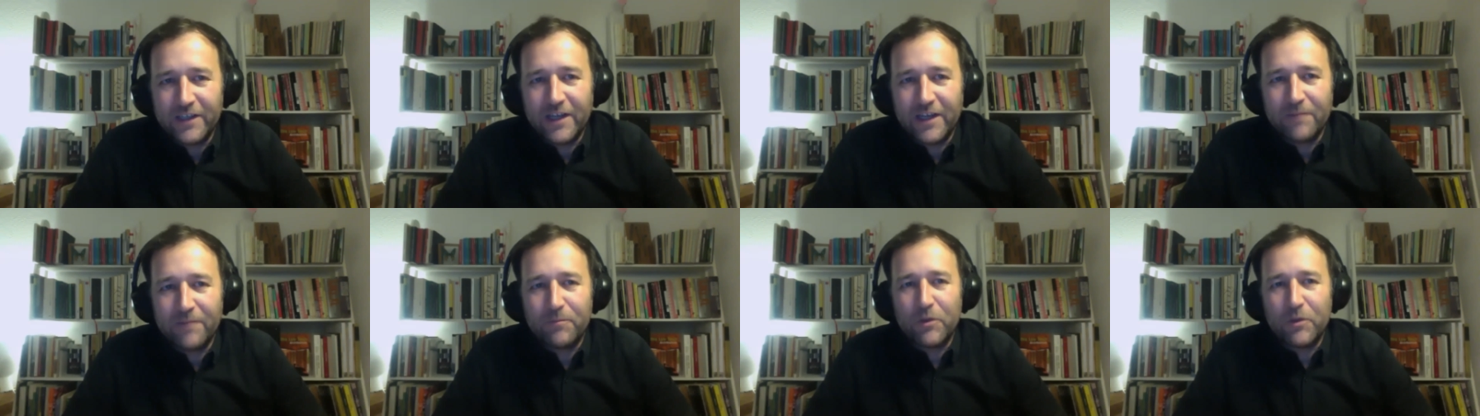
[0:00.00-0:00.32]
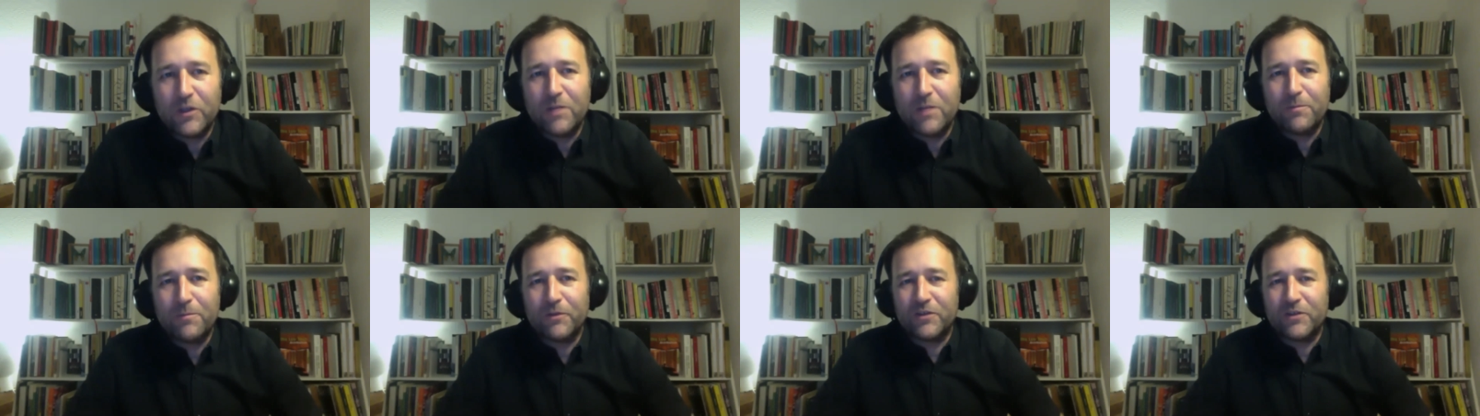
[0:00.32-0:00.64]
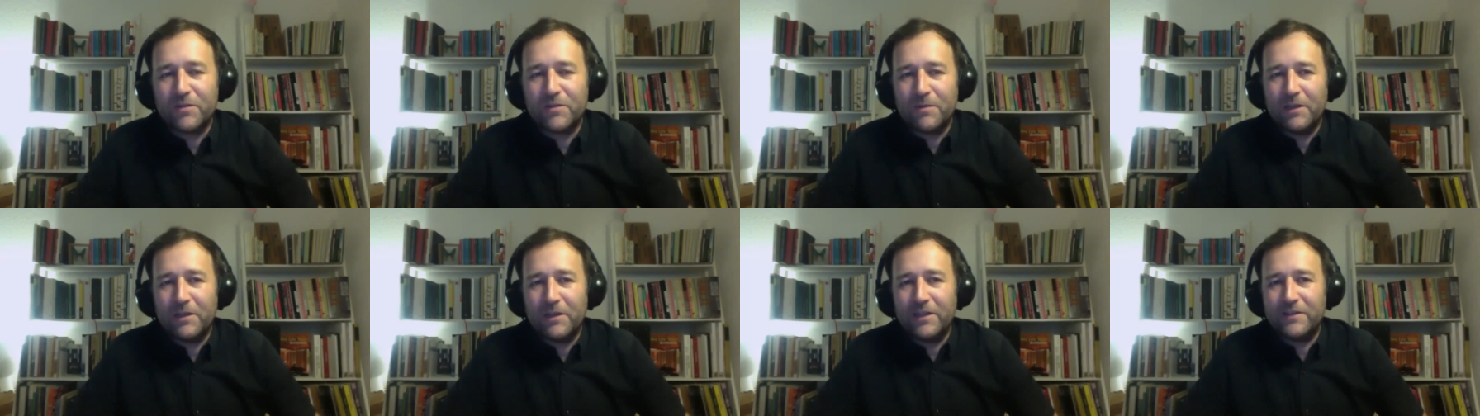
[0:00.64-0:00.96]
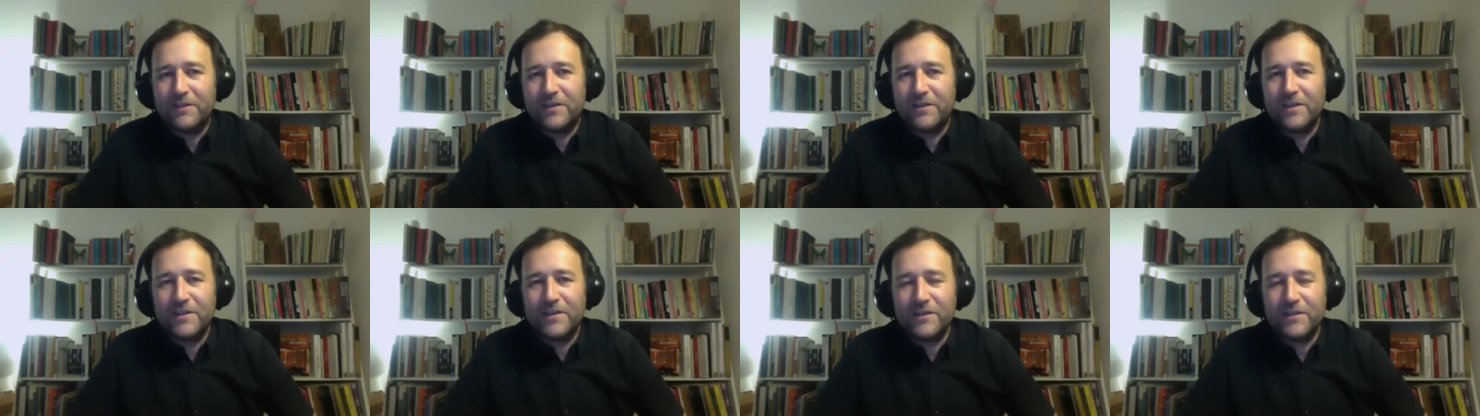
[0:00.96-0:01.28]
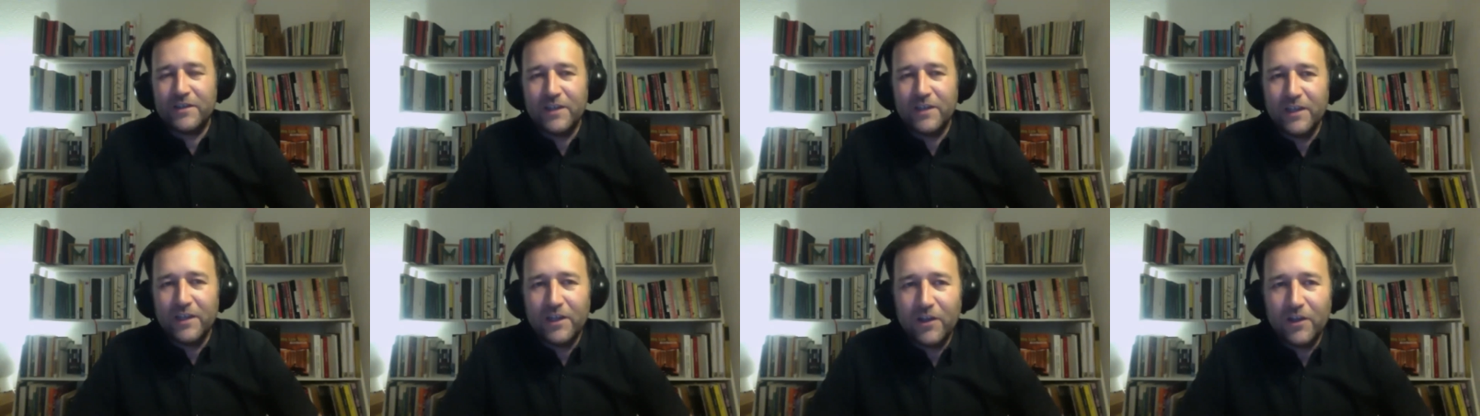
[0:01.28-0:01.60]
and build the
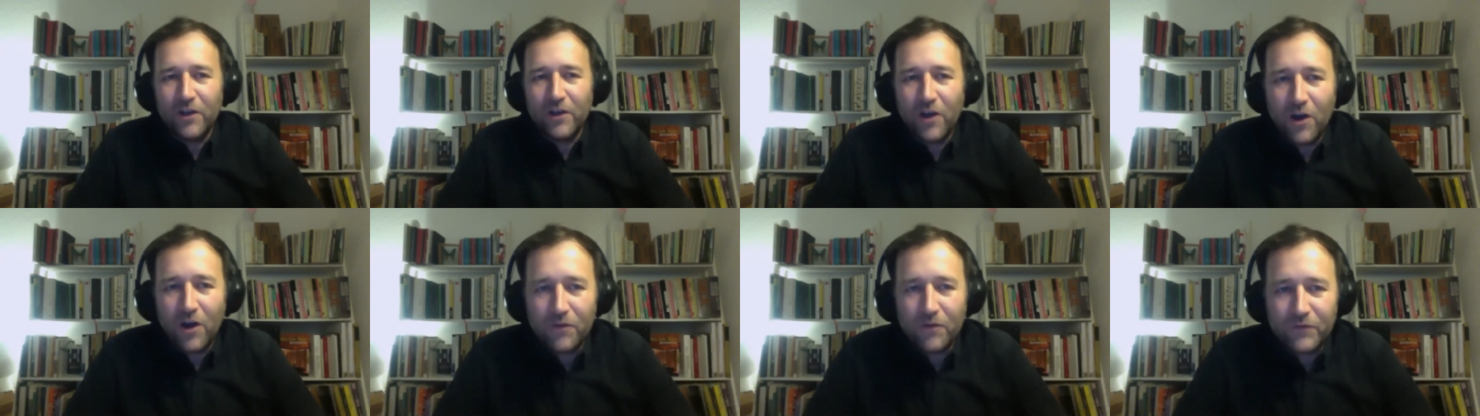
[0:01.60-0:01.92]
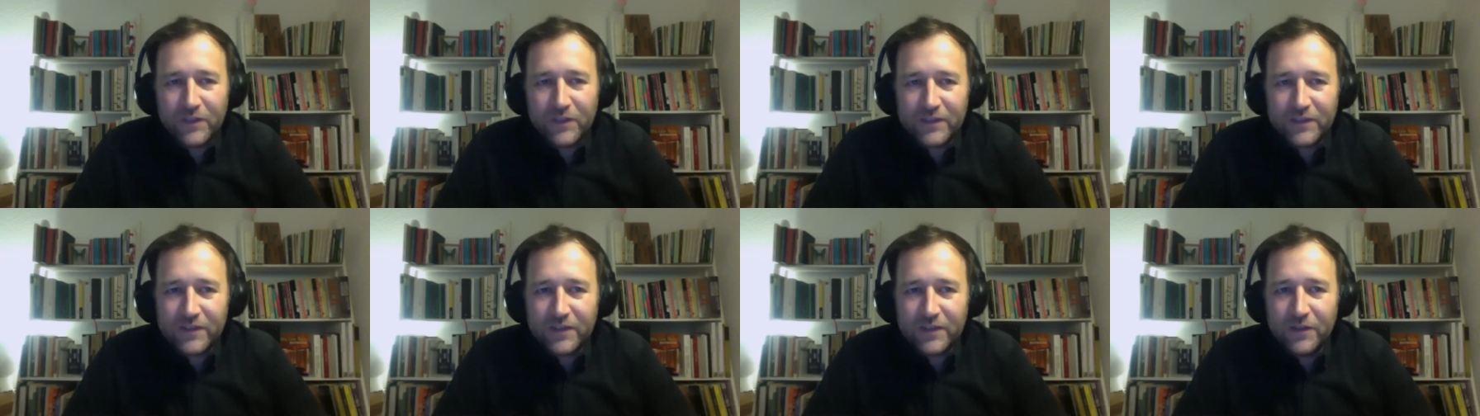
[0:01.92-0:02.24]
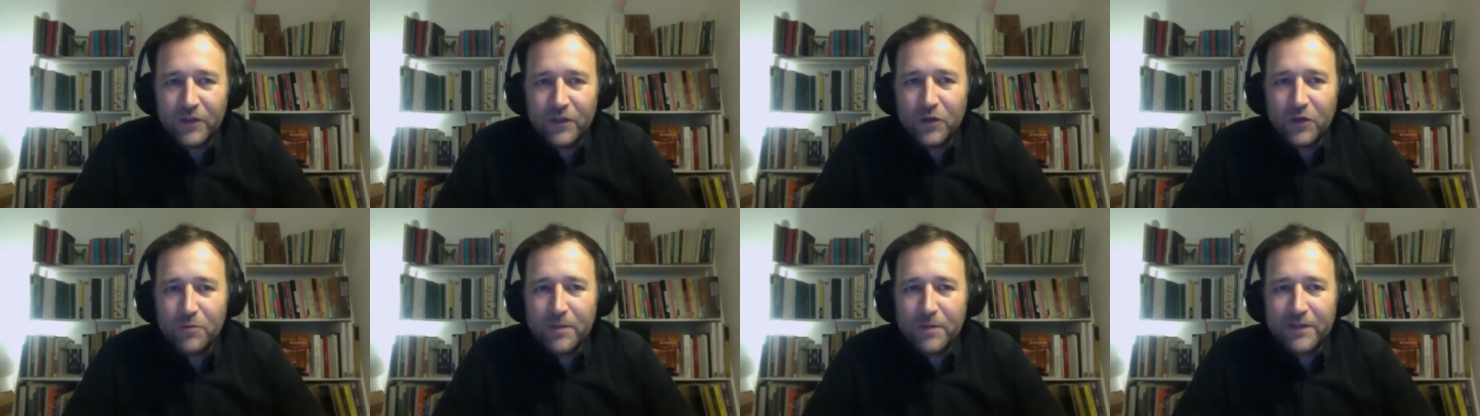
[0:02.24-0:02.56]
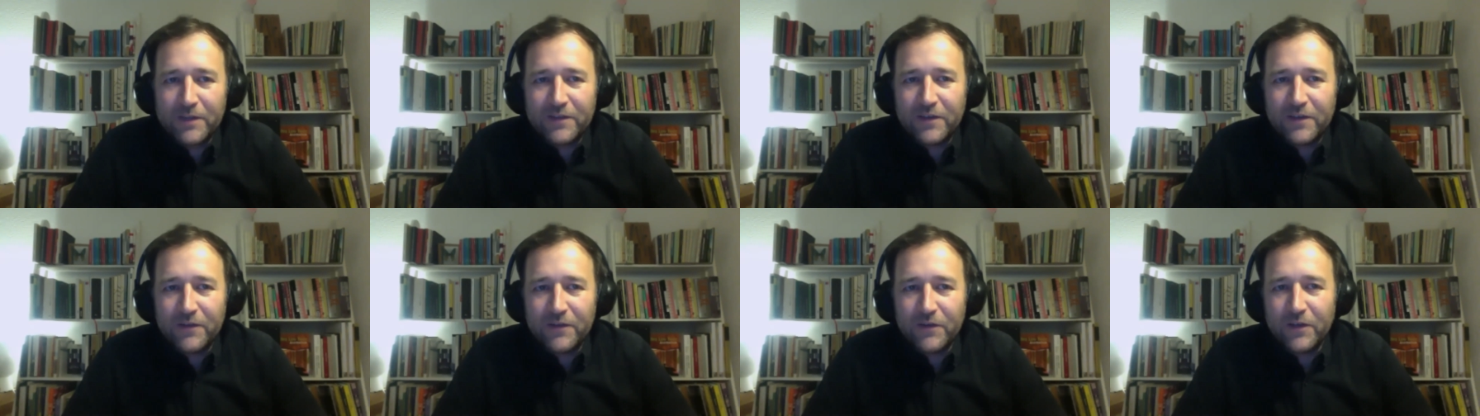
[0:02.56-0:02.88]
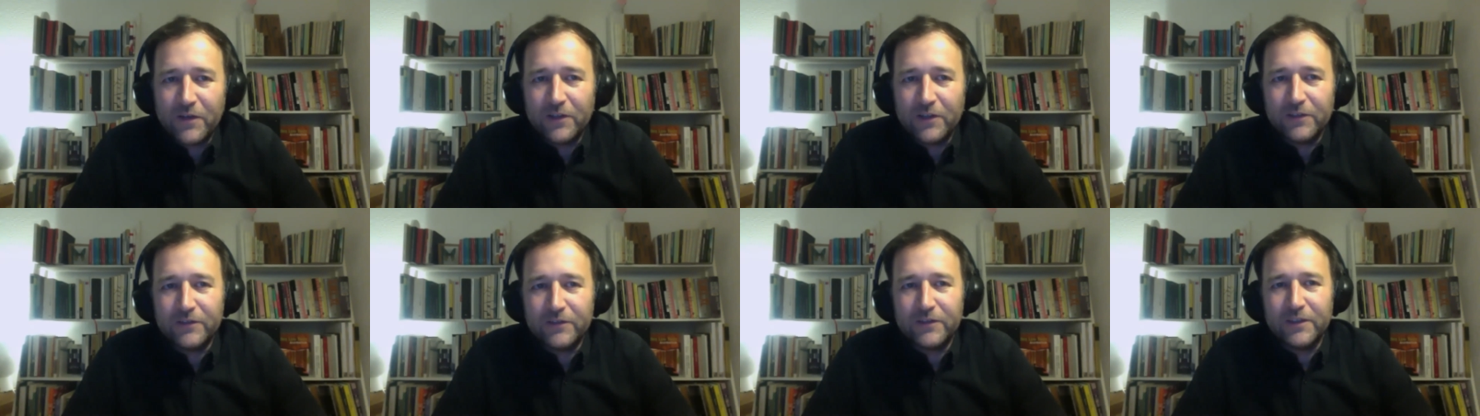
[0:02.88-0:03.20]
possibilities of these new
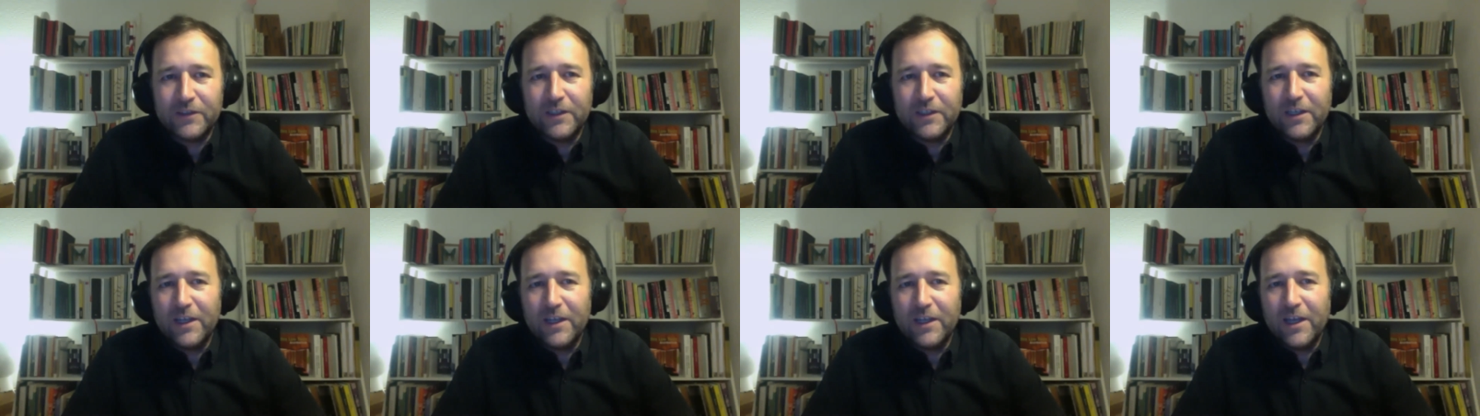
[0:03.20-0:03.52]
materials.